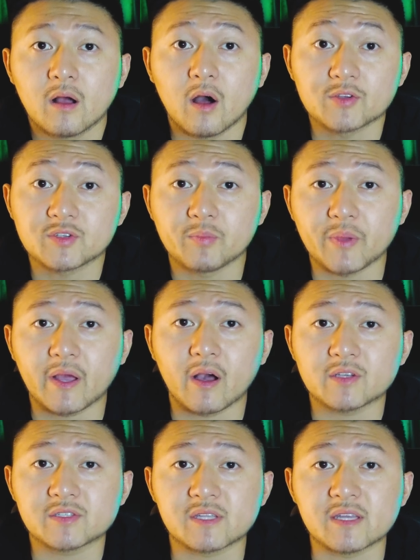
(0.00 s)
Also
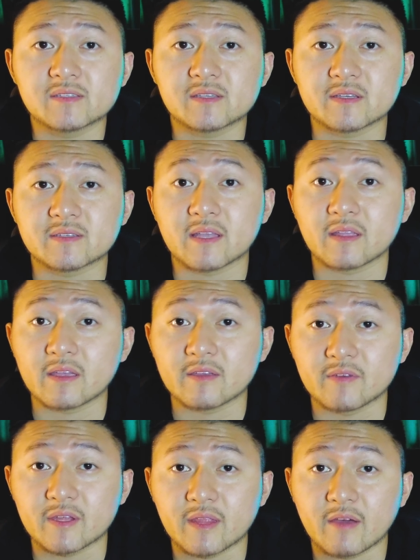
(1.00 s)
because this is an
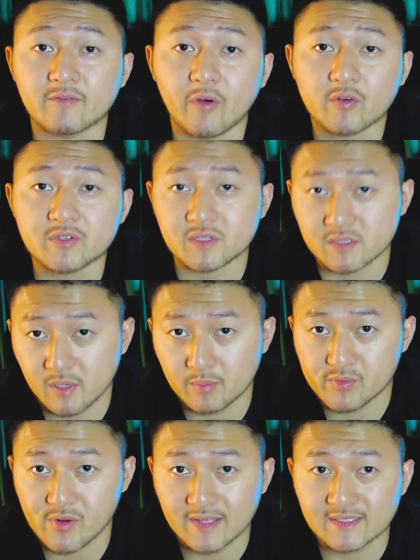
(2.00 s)
EV that focuses on
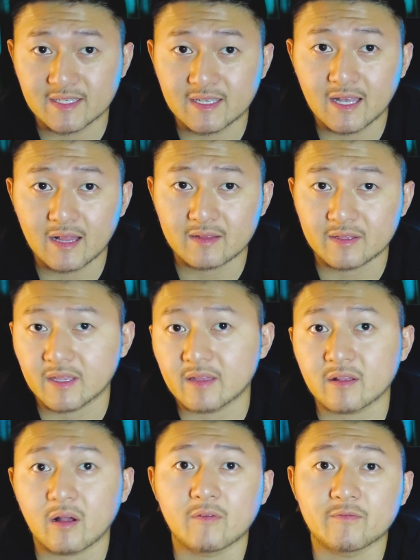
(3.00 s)
practicality
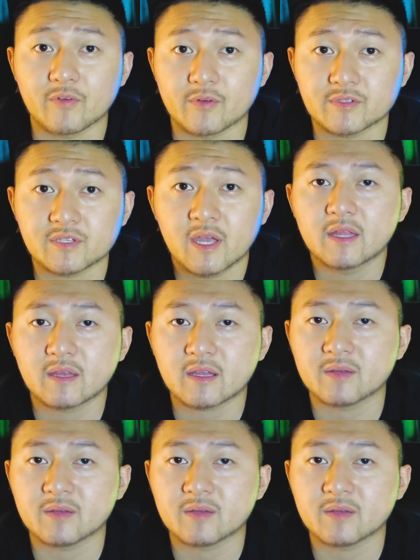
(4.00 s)
and comfort, the